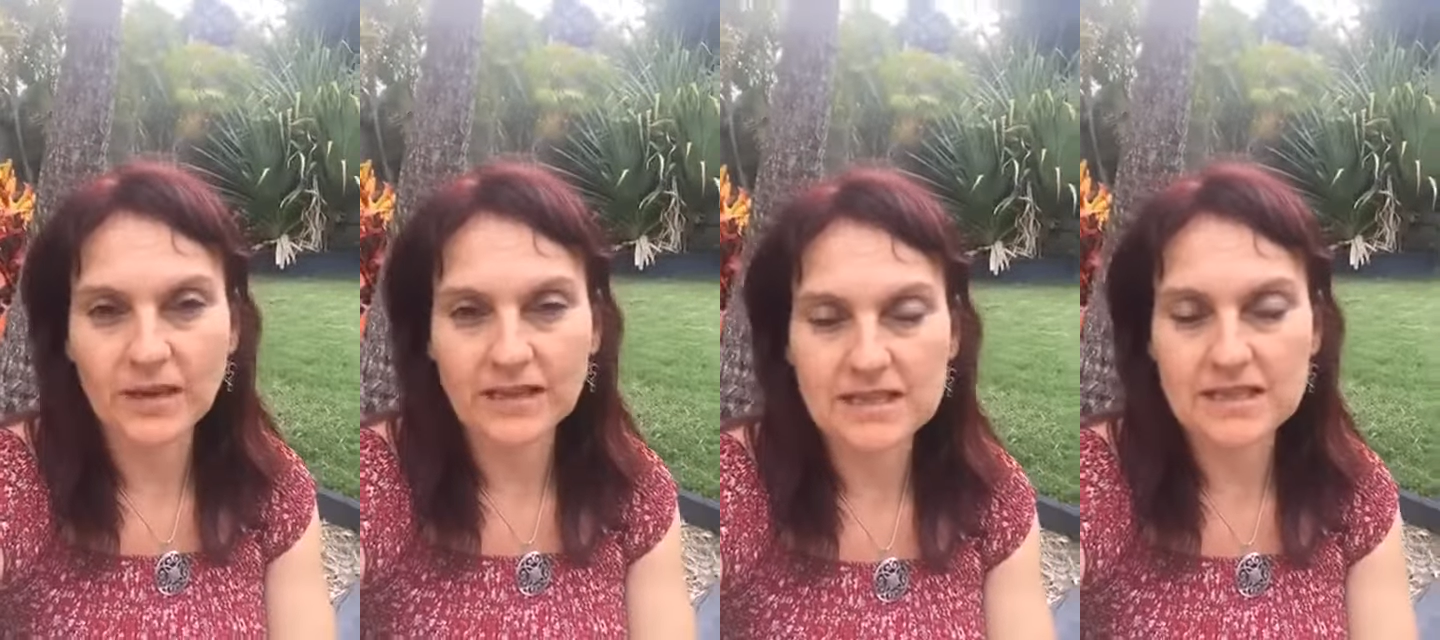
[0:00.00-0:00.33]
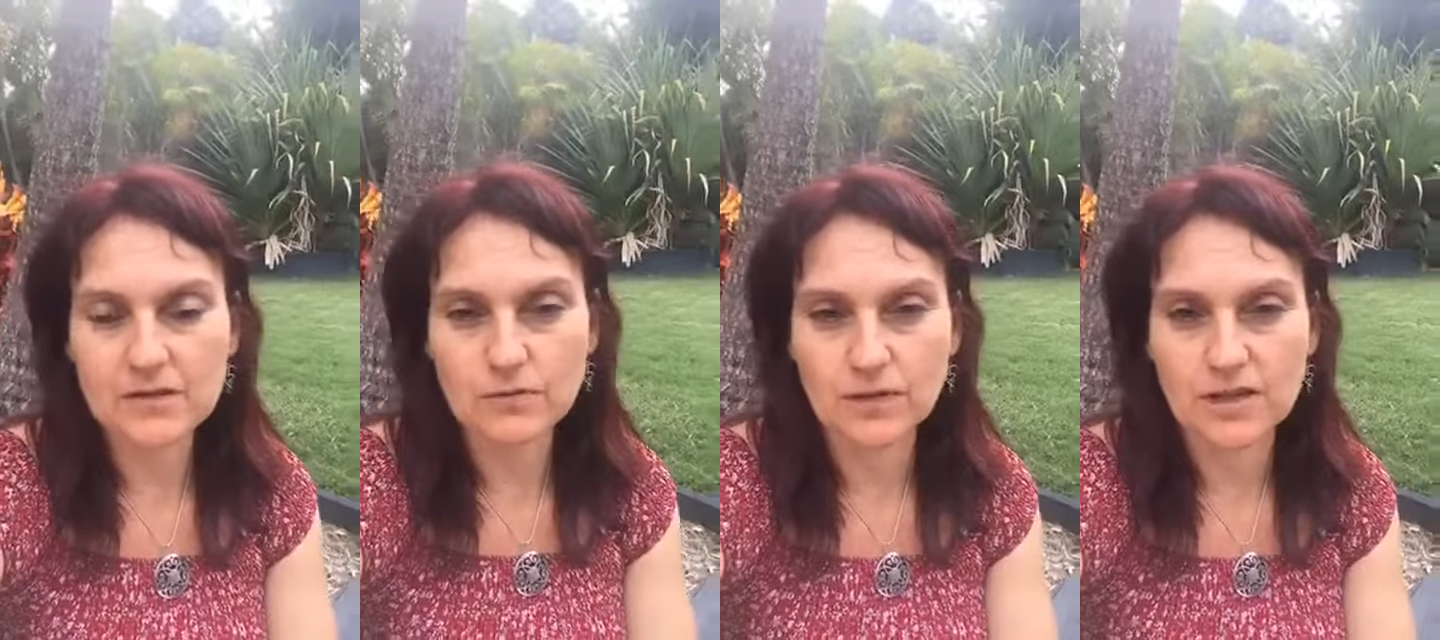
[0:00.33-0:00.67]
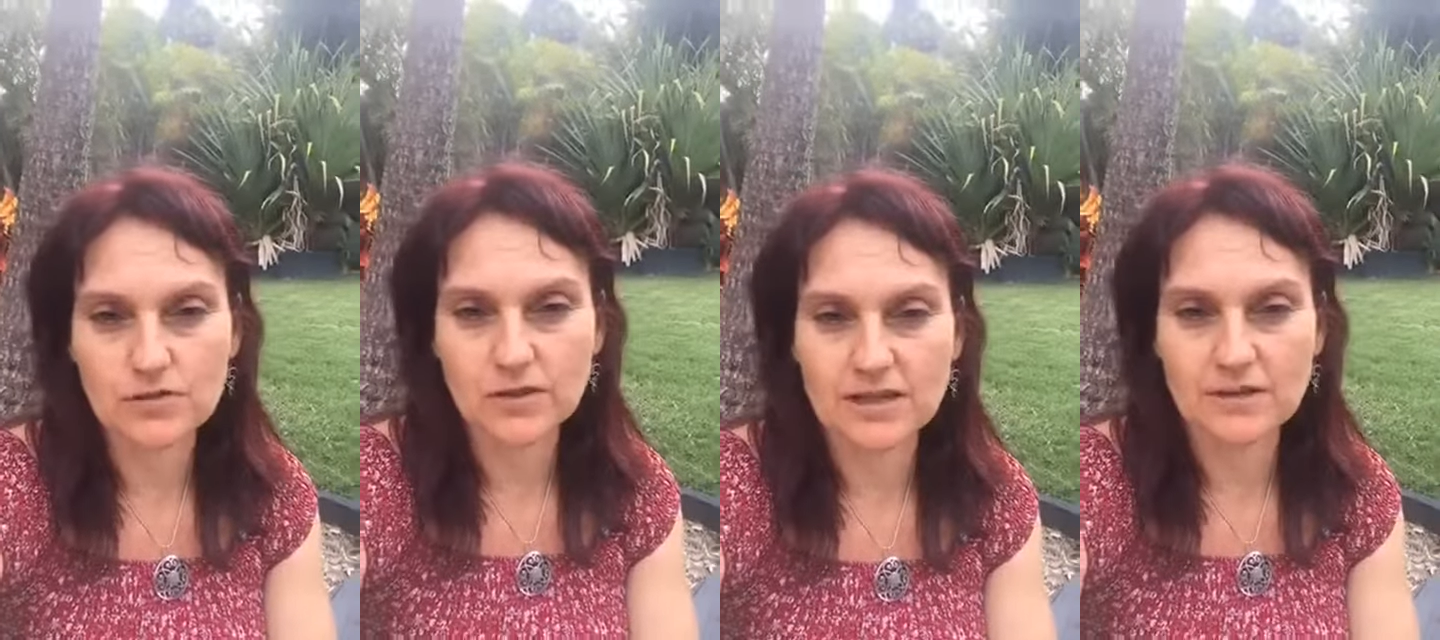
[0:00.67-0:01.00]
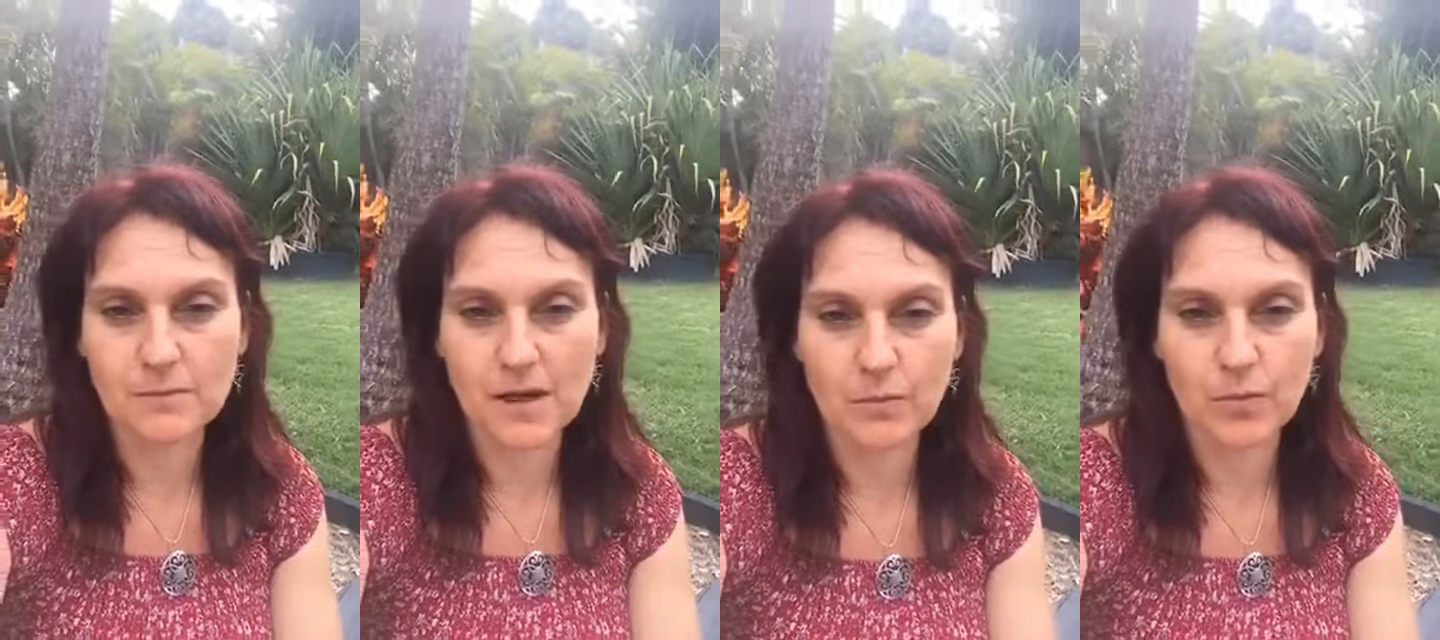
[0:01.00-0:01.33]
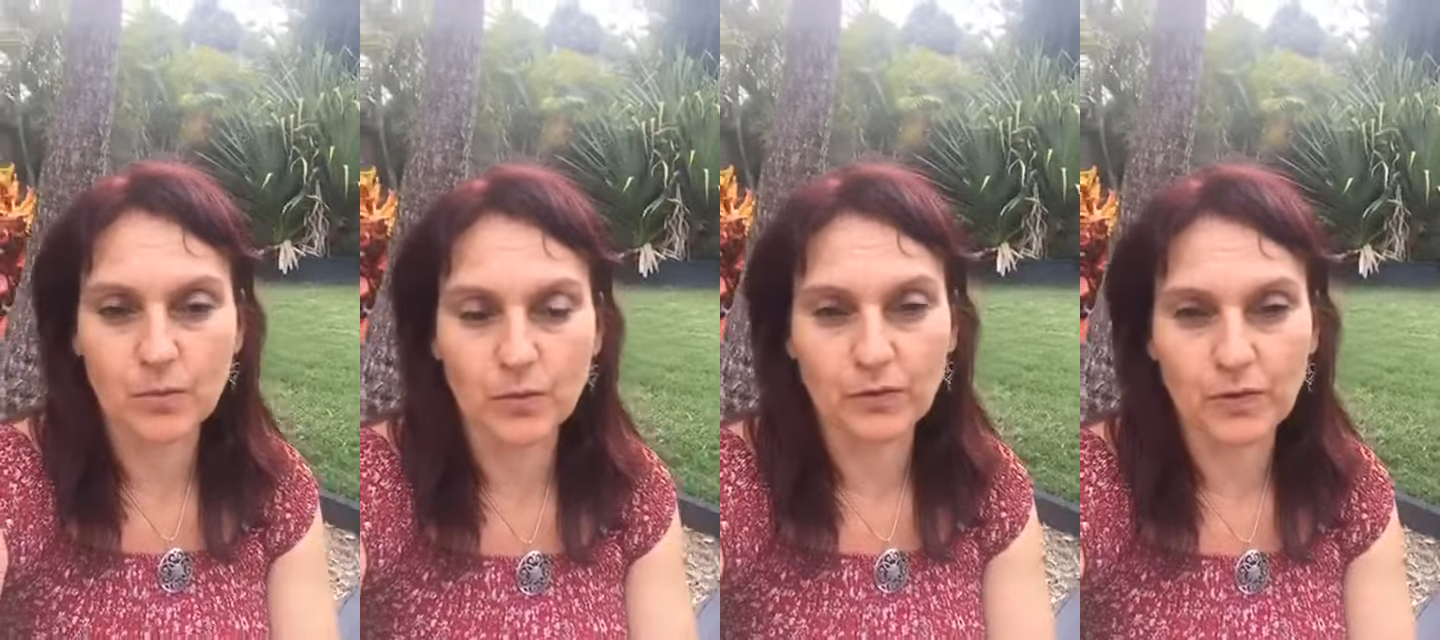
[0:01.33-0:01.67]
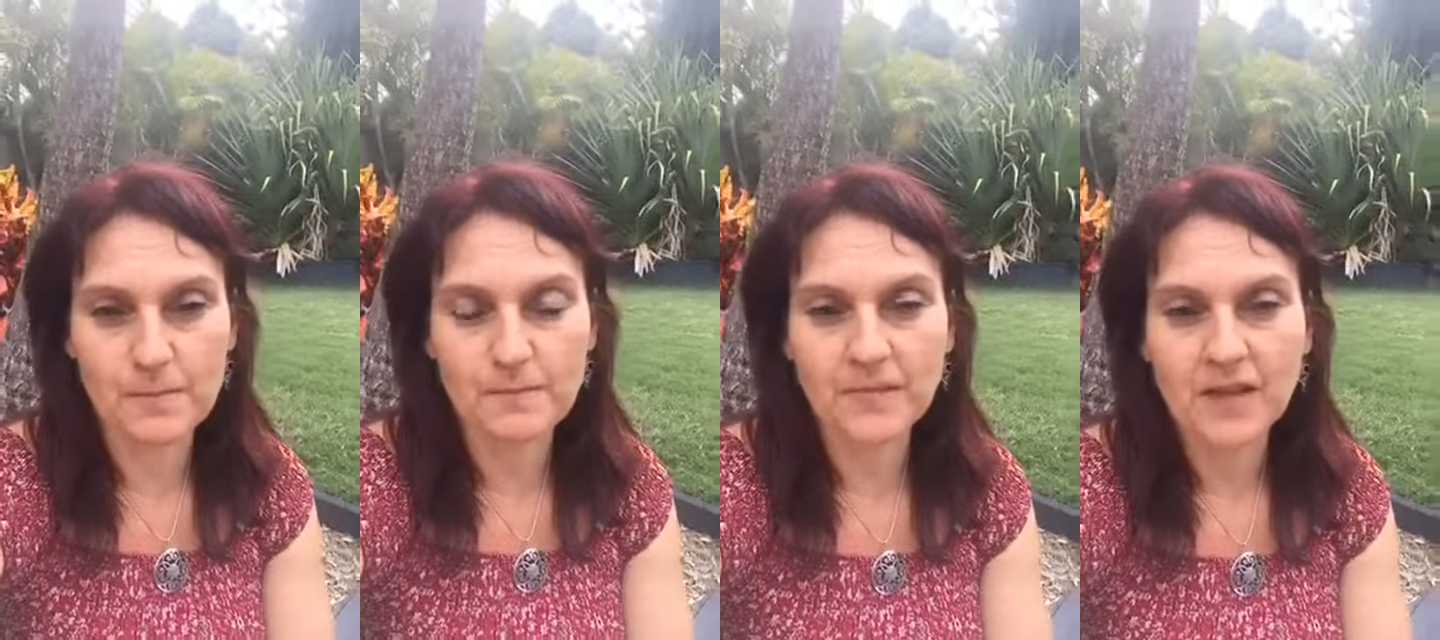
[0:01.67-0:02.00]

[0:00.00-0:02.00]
I did a retreat in Melbourne with him.